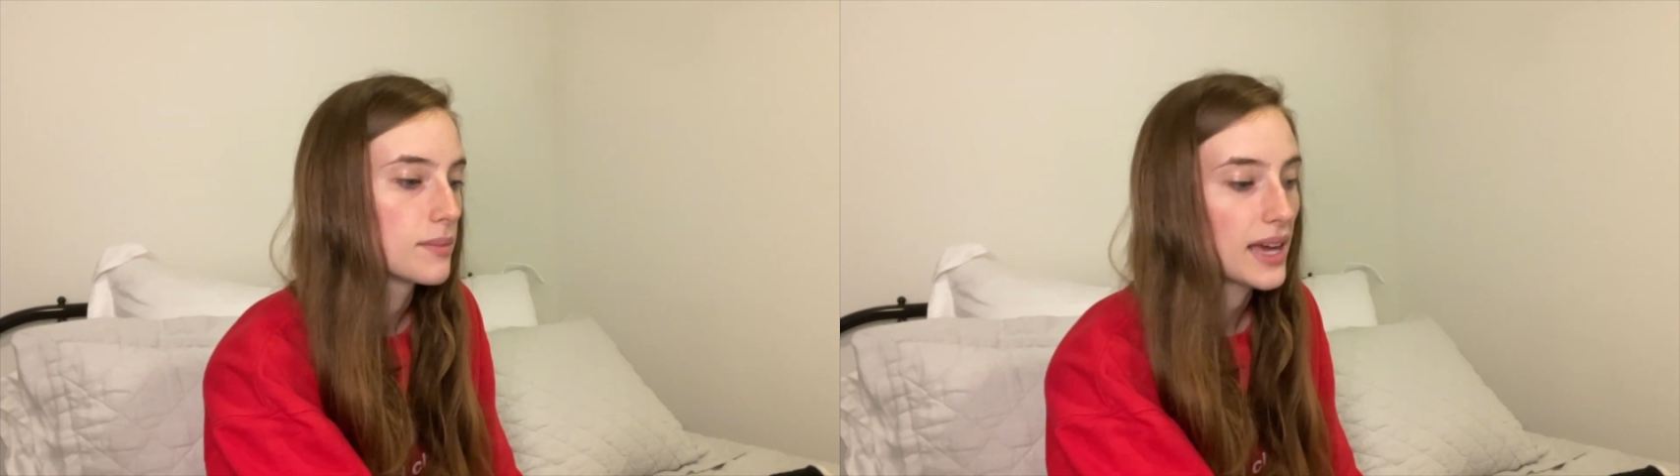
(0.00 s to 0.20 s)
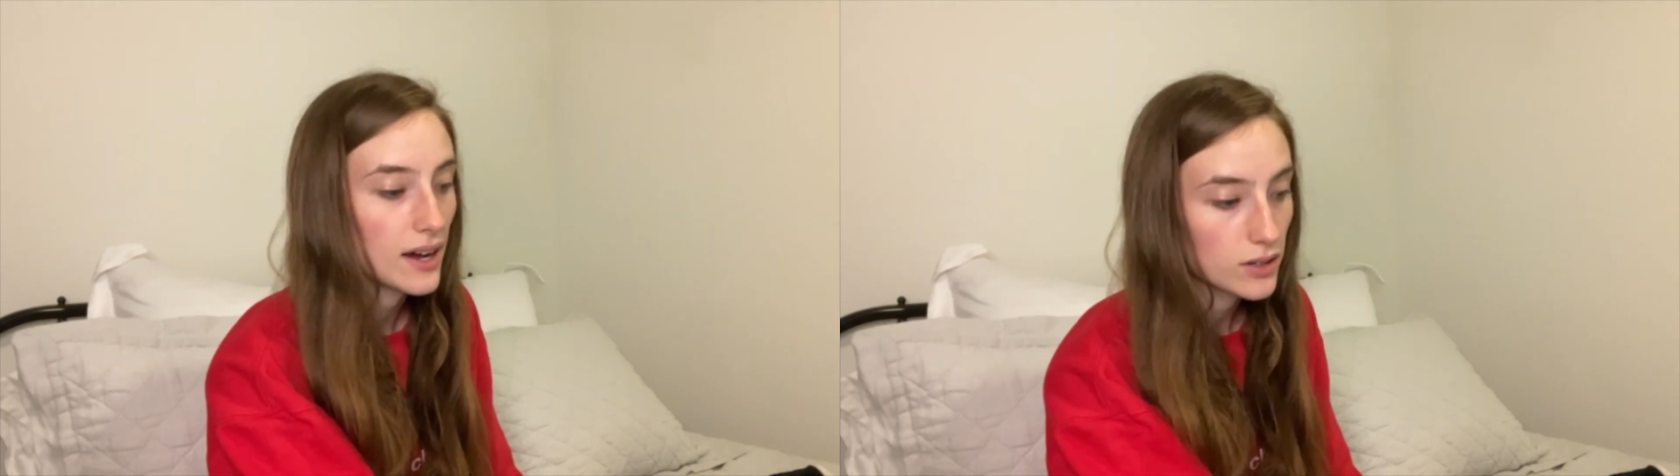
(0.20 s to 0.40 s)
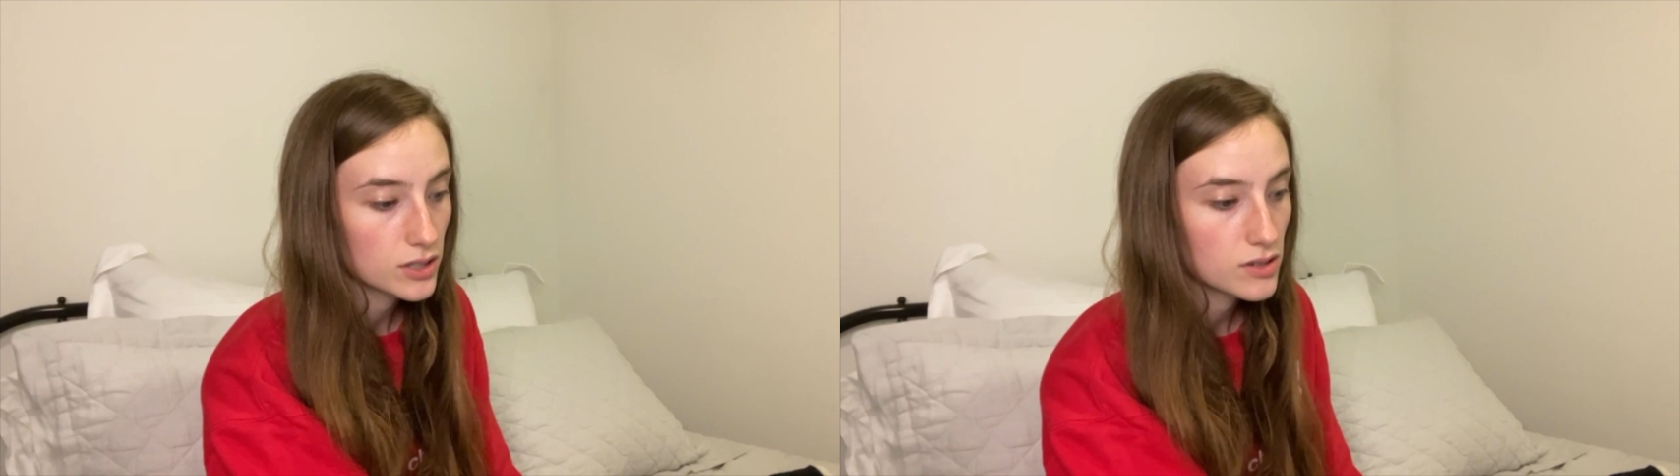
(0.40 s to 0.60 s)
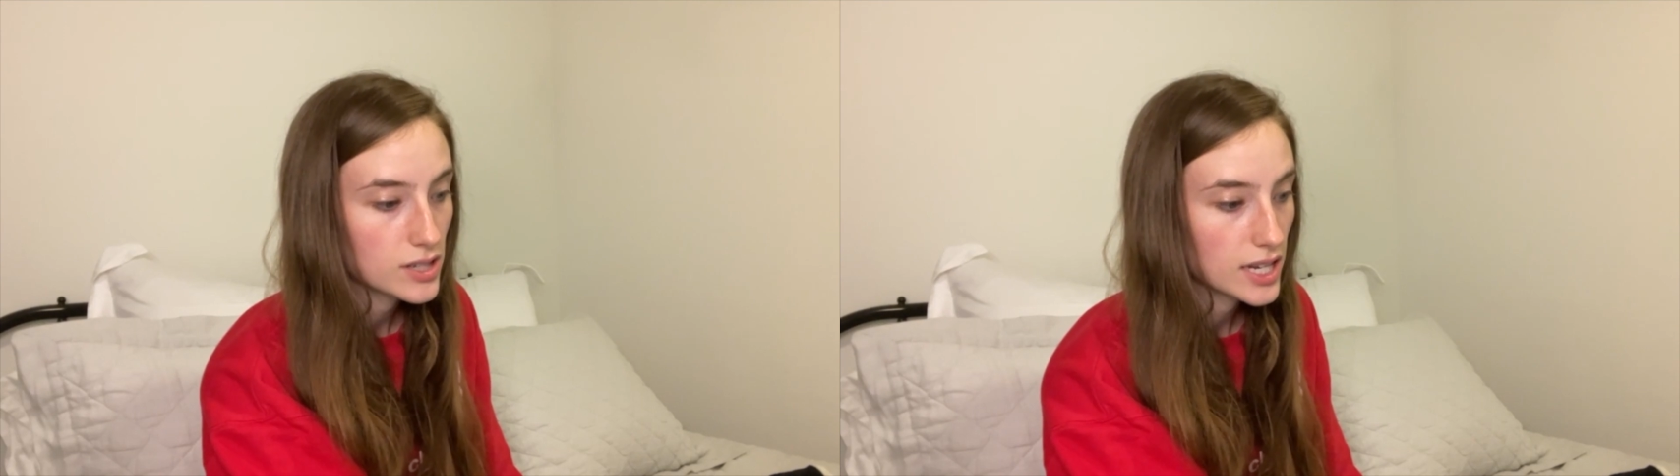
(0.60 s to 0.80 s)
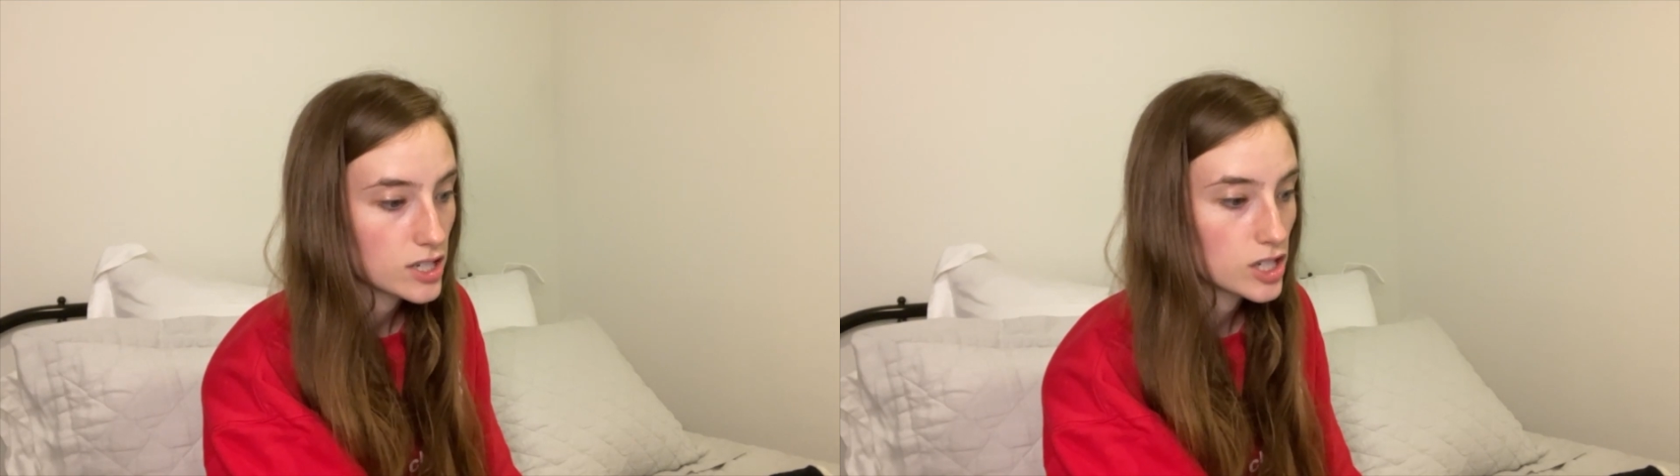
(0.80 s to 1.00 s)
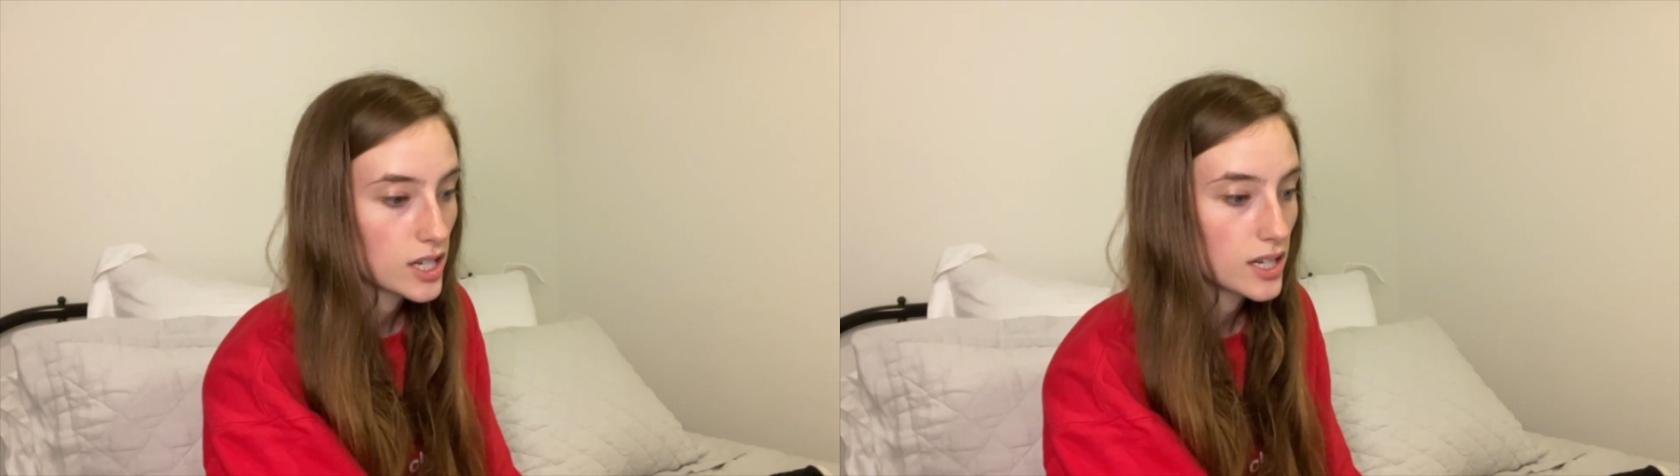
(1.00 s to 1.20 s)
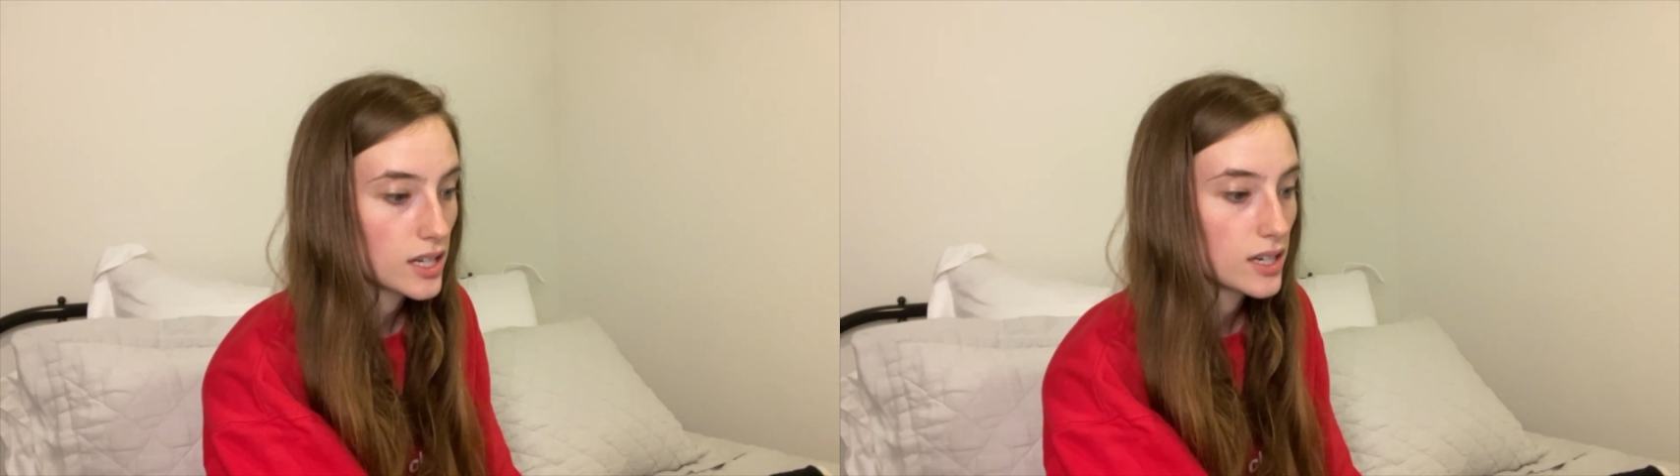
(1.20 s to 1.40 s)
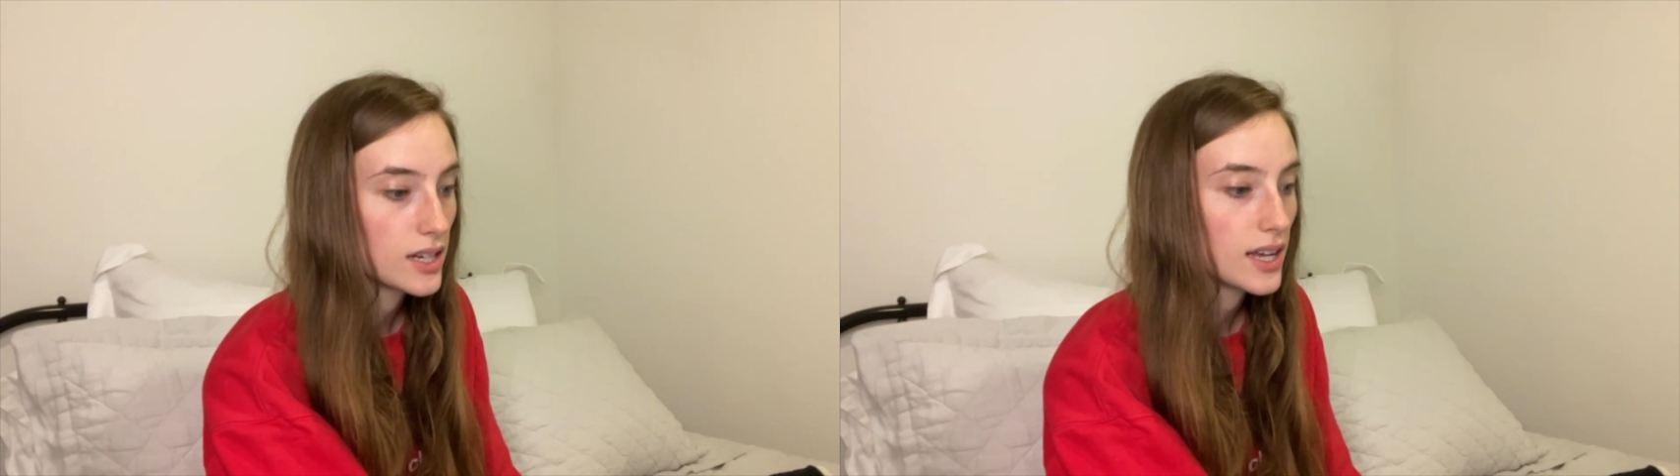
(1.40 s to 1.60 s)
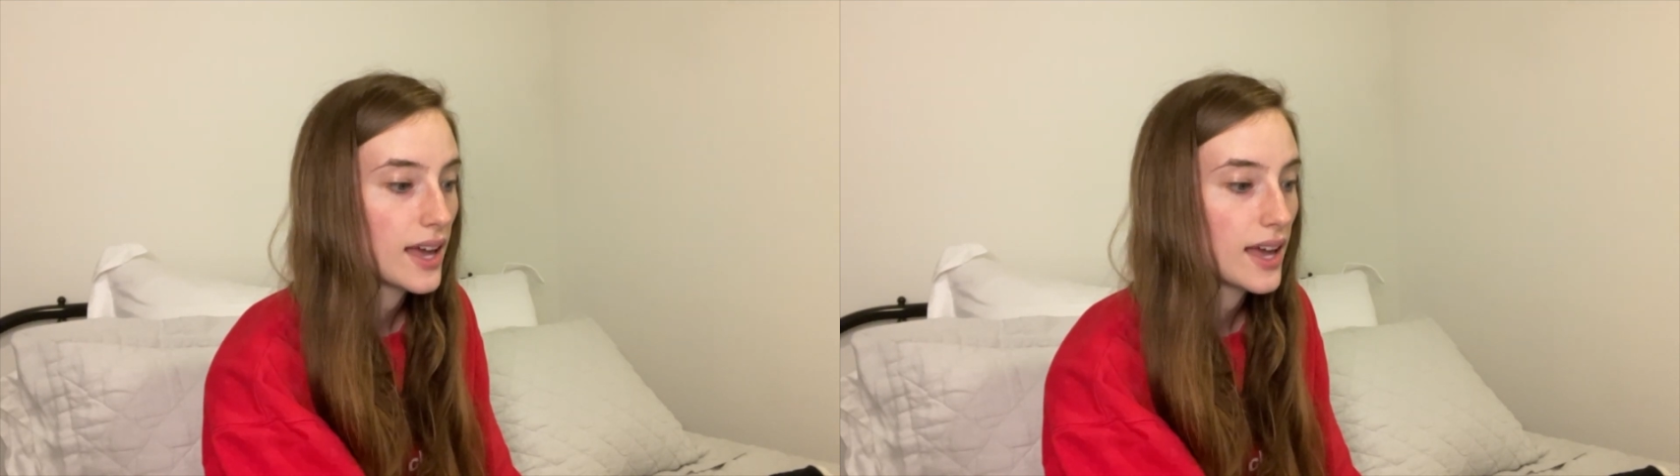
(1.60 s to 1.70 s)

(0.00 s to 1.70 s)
counter nutation,